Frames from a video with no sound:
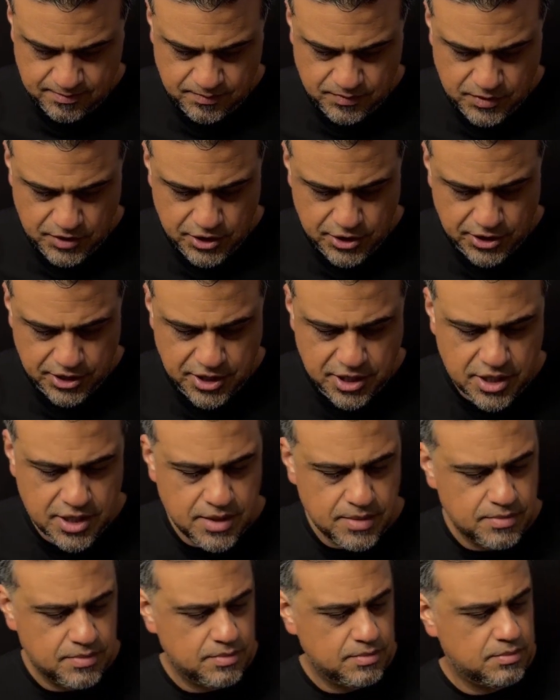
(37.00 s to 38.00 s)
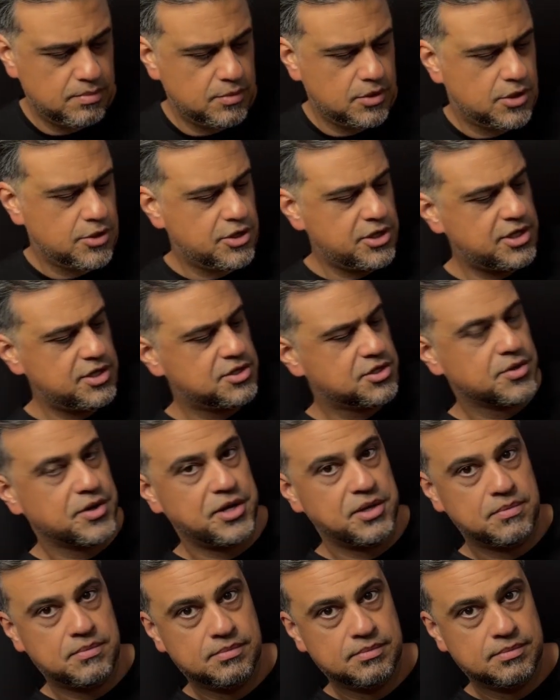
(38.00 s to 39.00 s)
you're gonna go to this
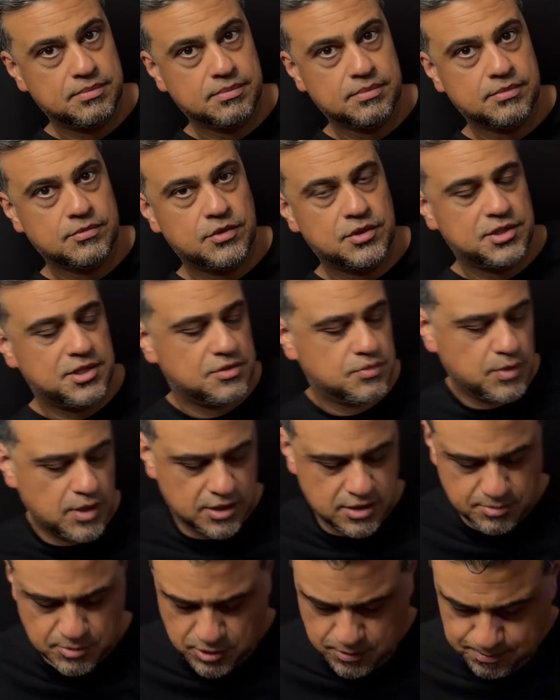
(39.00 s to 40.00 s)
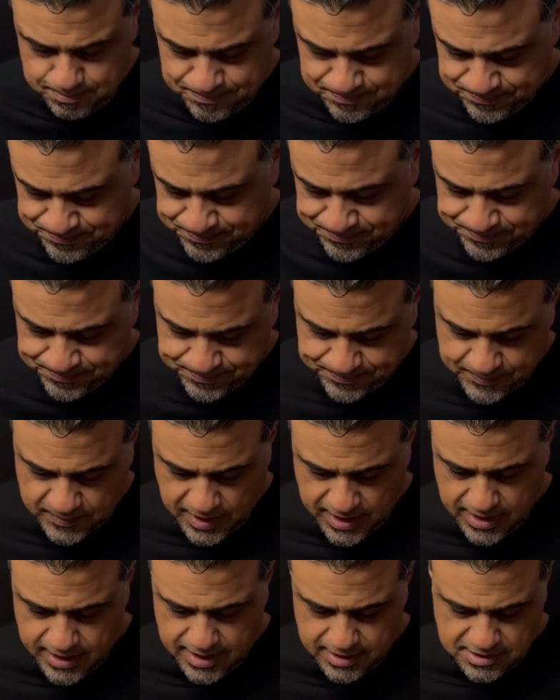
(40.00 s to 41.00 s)
screen where it says welcome home.
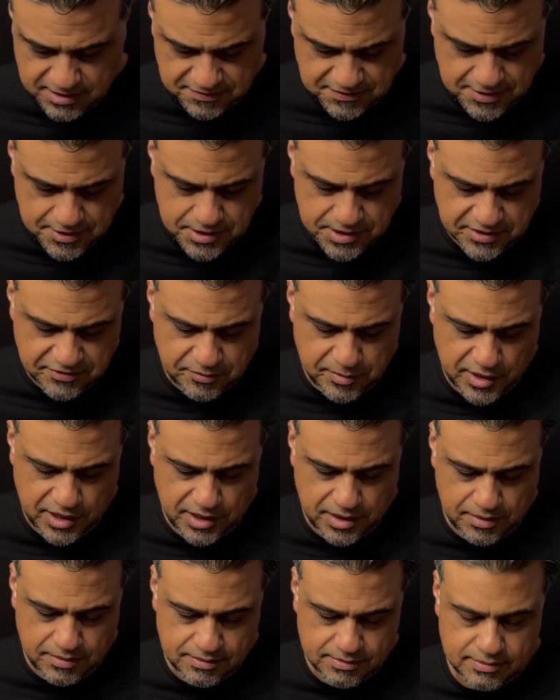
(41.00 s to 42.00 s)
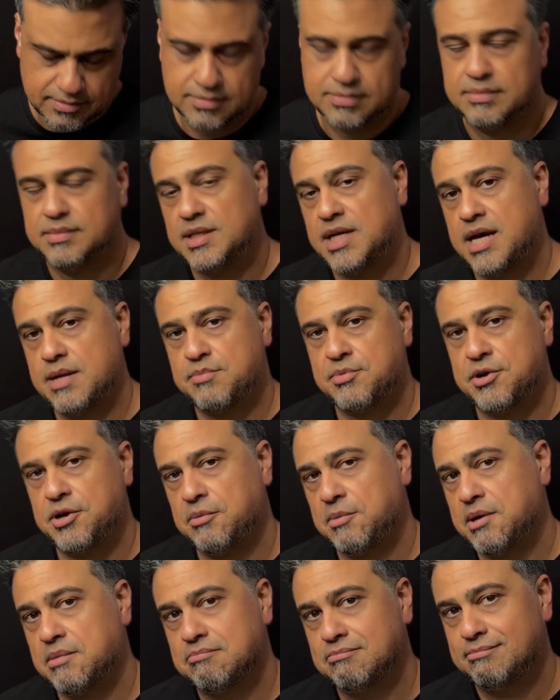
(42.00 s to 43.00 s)
And that's a photo of me at Burning
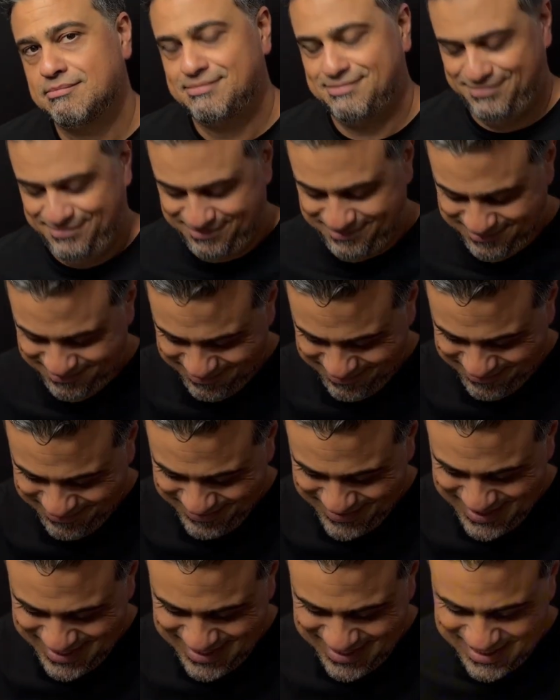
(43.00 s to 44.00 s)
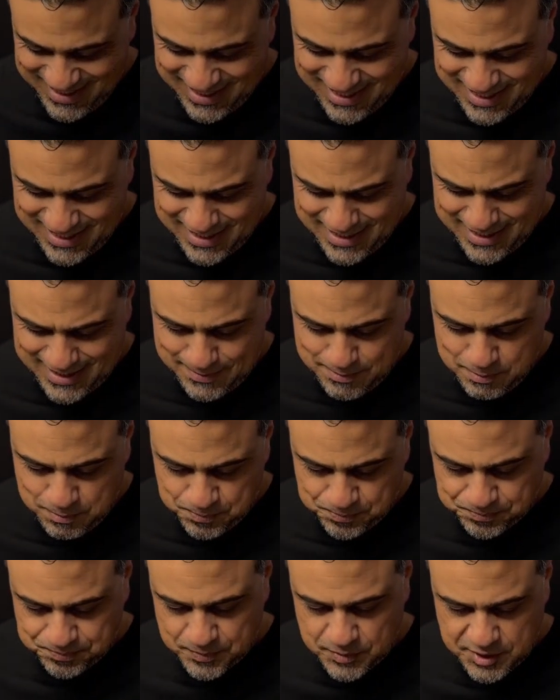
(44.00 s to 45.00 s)
Man.
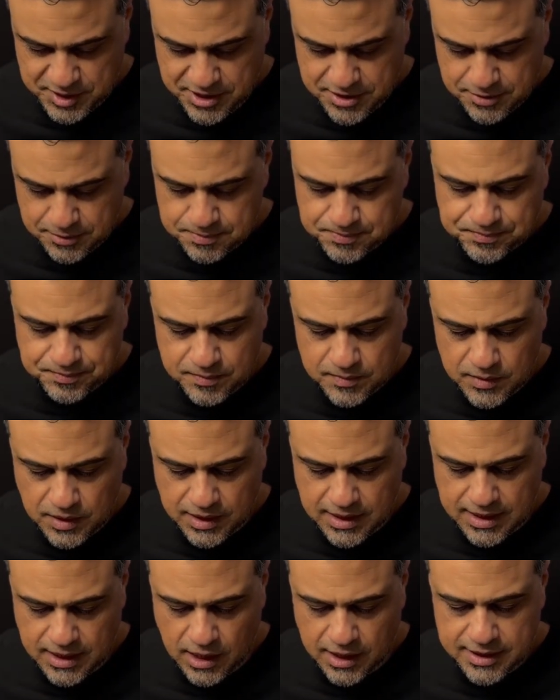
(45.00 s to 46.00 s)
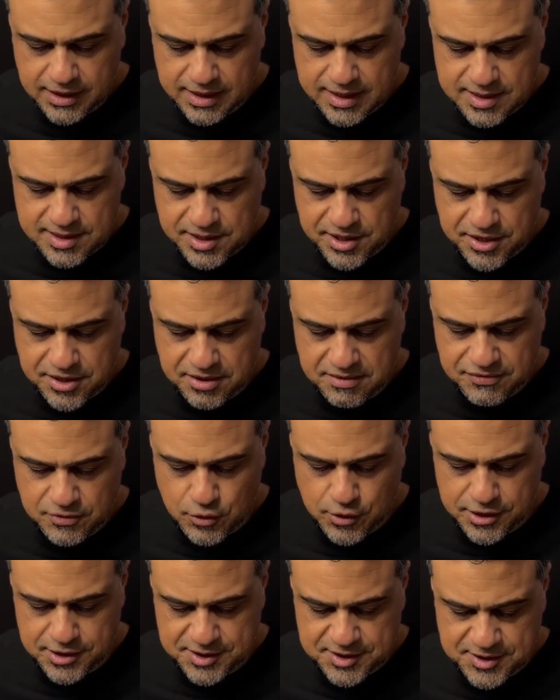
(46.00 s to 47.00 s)
On the list here, of
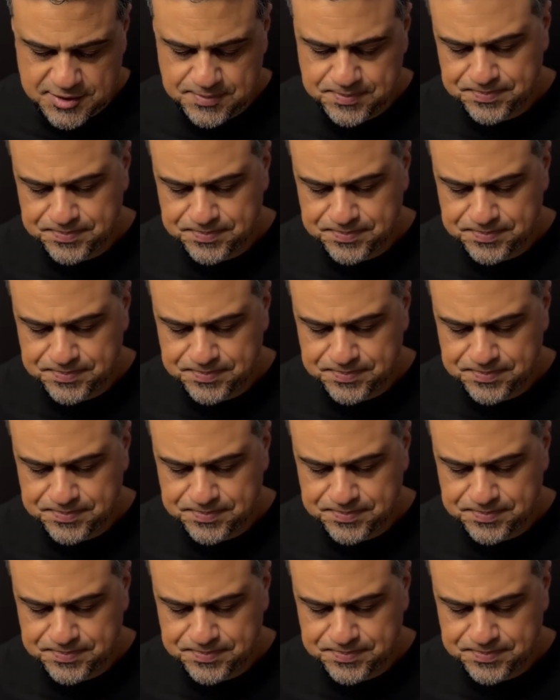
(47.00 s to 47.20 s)
course,